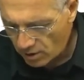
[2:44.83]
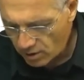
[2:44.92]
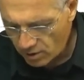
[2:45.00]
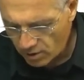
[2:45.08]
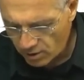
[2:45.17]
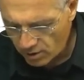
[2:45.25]

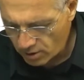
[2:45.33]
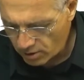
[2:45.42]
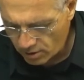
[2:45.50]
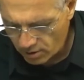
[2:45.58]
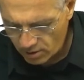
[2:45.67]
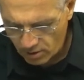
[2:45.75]

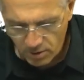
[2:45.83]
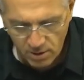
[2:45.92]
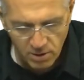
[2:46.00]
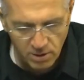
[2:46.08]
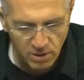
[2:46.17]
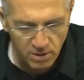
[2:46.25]

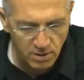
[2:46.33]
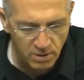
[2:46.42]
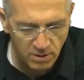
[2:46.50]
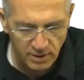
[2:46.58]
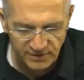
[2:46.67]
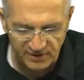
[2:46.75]
And eh,